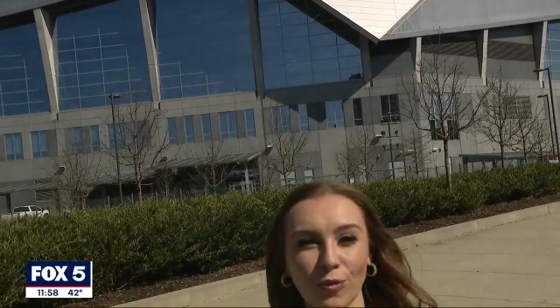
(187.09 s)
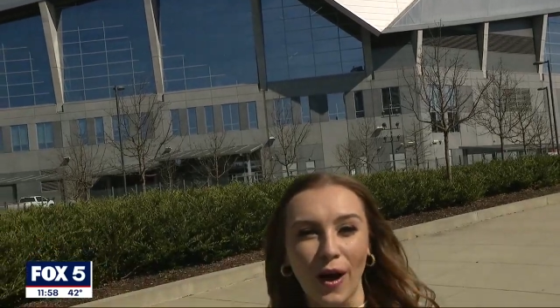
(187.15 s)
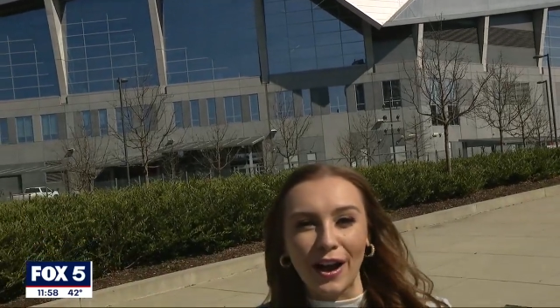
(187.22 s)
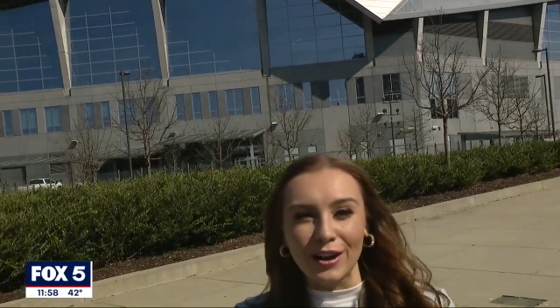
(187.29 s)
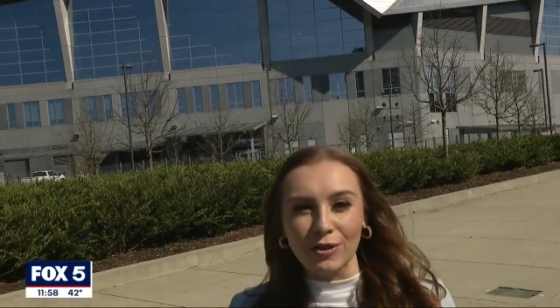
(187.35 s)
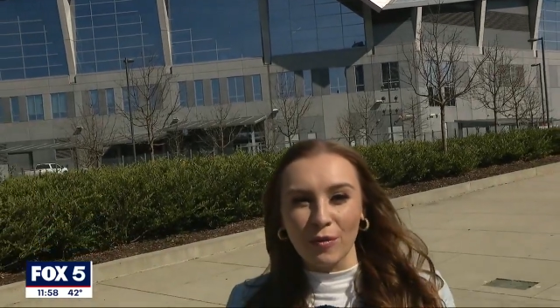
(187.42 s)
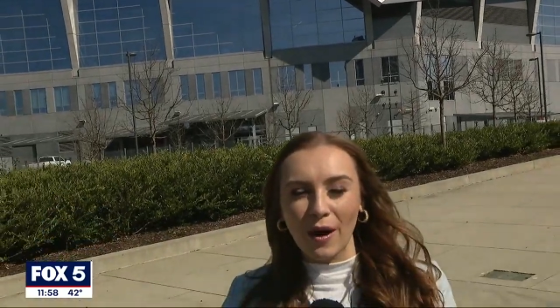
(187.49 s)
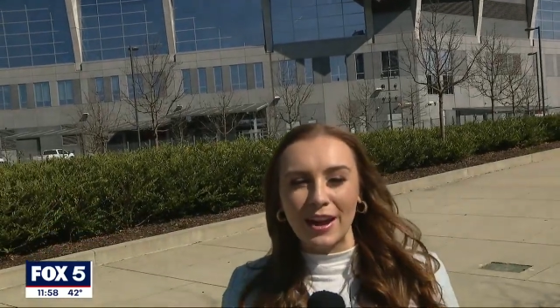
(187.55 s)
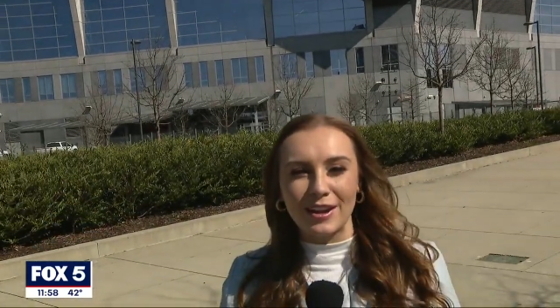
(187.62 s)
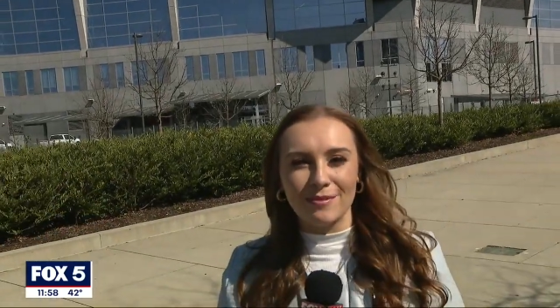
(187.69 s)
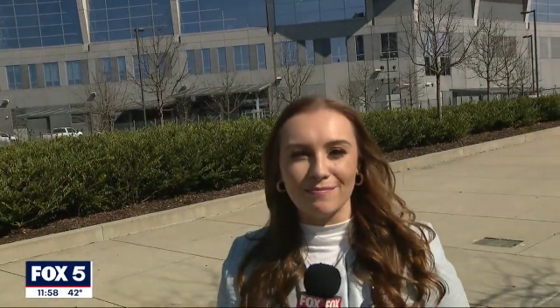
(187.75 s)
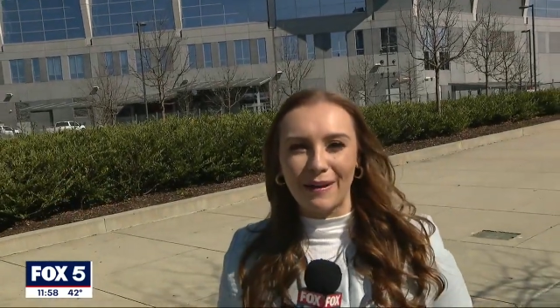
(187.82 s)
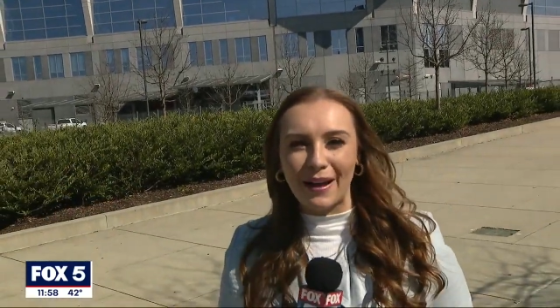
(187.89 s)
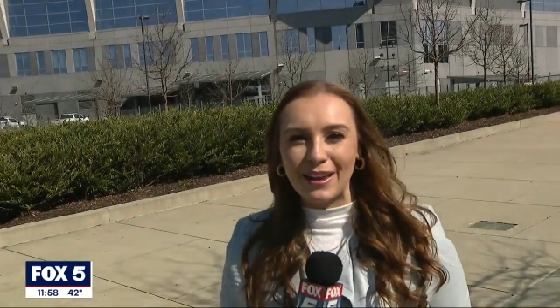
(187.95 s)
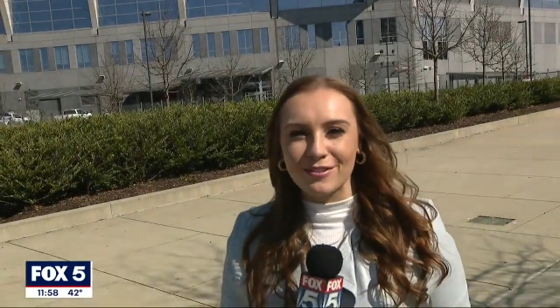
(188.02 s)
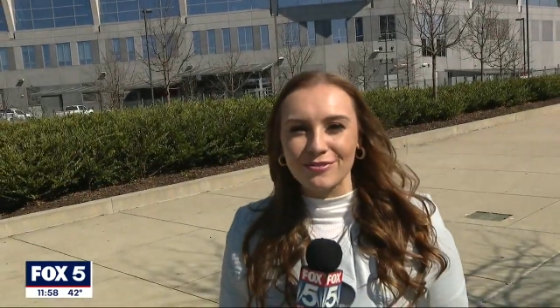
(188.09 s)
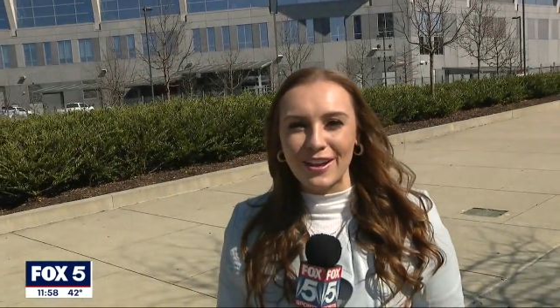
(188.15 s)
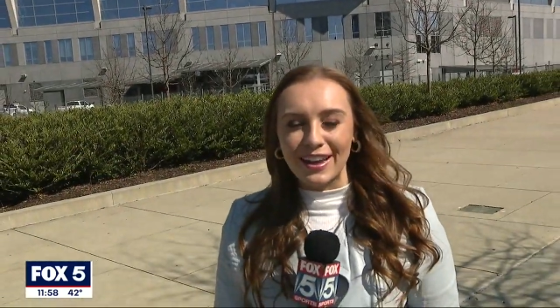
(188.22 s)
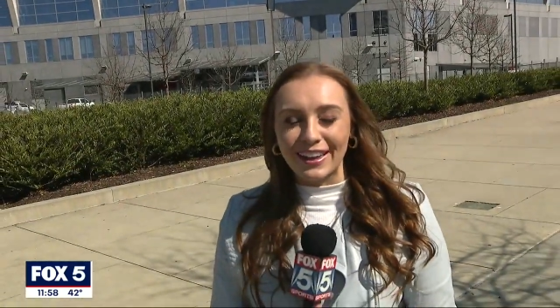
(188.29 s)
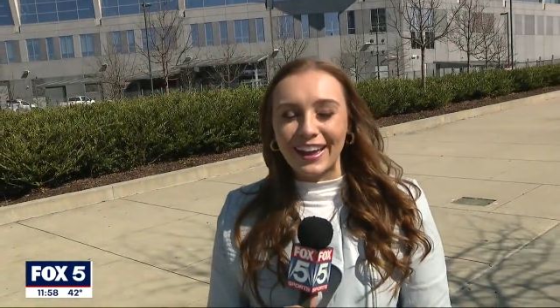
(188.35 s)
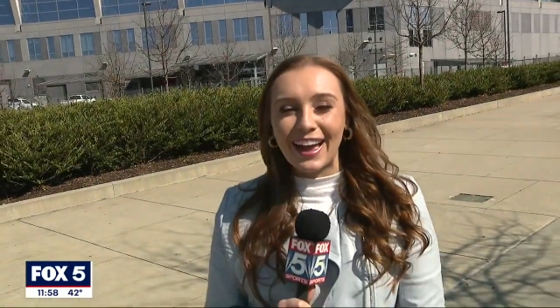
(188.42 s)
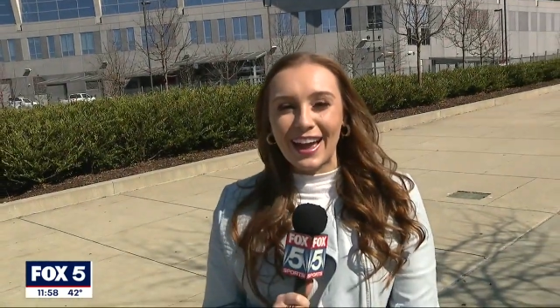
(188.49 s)
Roddy White, Mike
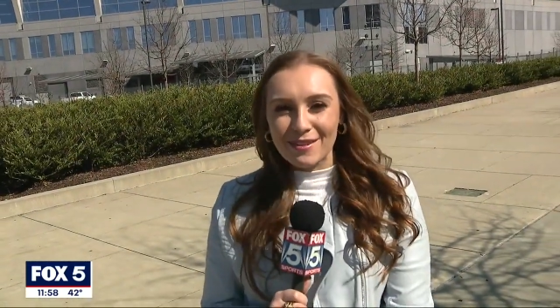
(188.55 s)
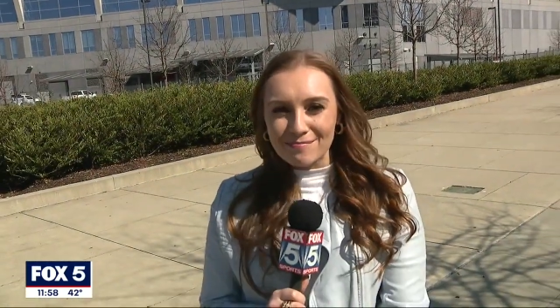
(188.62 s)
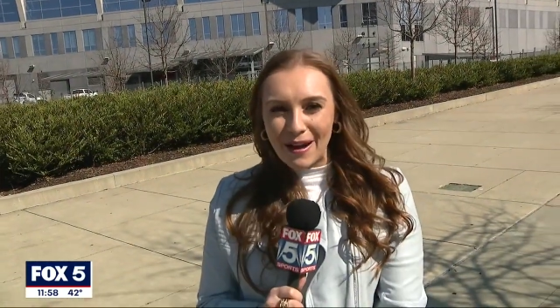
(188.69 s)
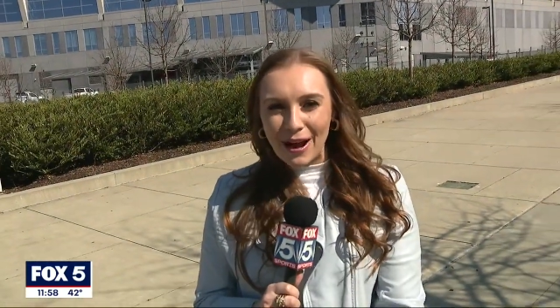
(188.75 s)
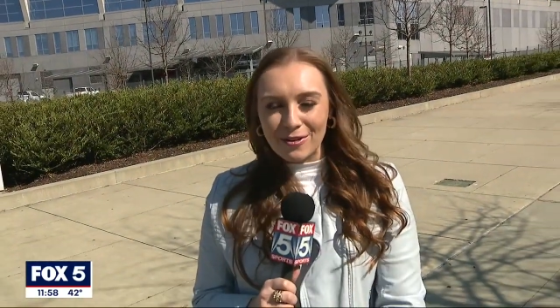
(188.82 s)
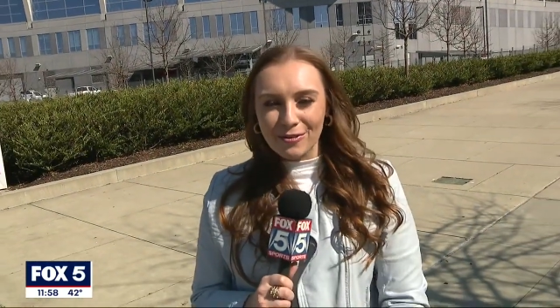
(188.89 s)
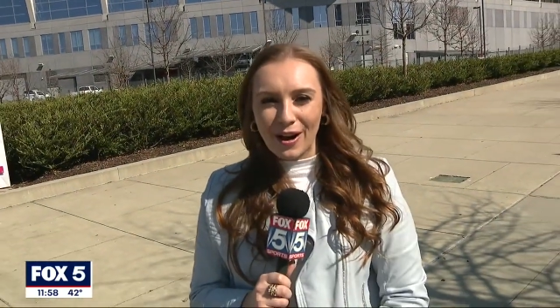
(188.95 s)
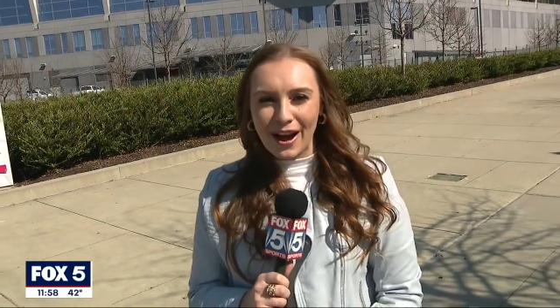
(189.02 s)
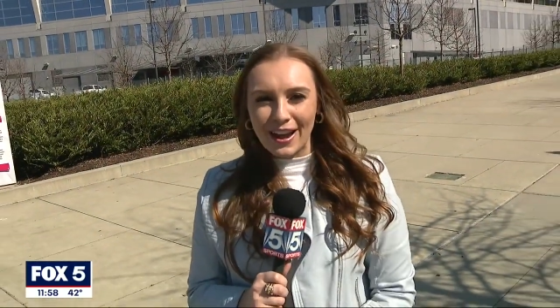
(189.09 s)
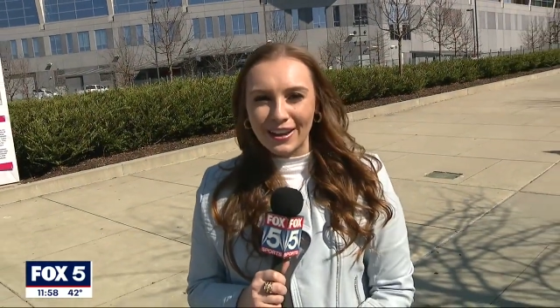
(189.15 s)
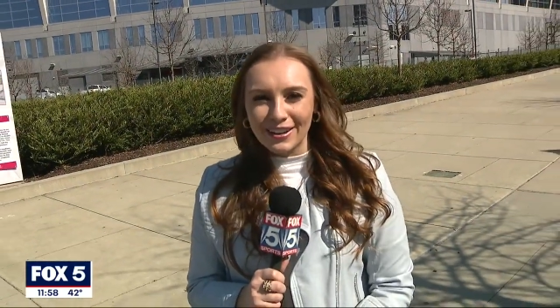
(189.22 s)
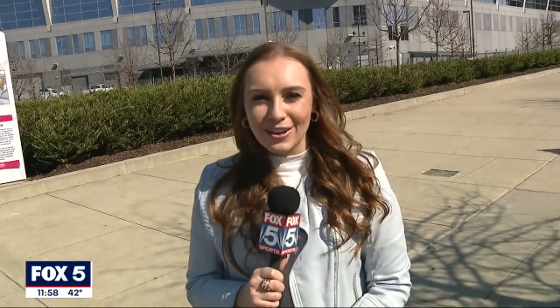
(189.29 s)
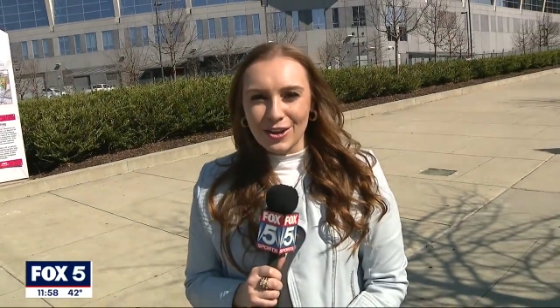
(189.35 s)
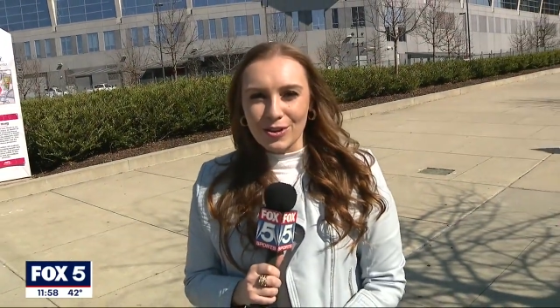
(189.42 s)
Vick, and Matt Ryan,